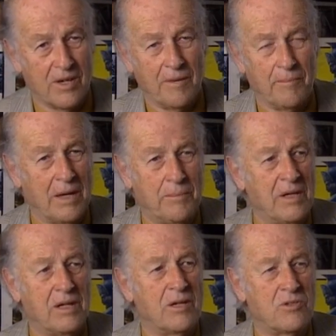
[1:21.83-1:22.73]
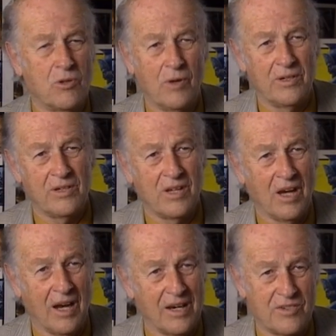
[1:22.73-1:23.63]
maybe 200
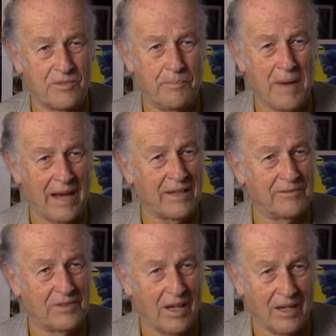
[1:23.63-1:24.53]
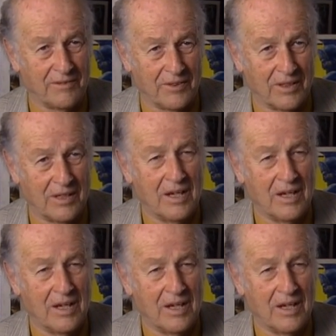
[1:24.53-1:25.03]
yards back of Gulliver,